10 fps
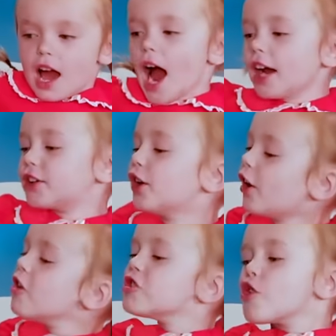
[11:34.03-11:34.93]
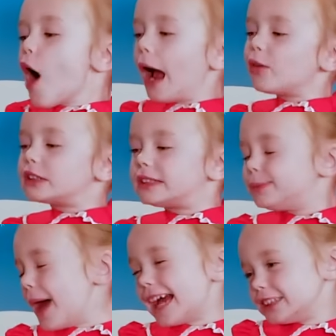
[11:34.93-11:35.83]
I told you I was
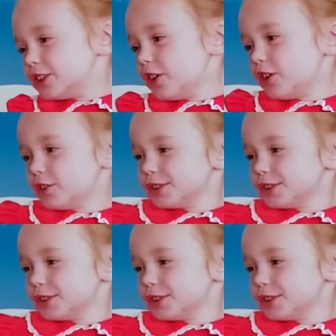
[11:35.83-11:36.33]
special.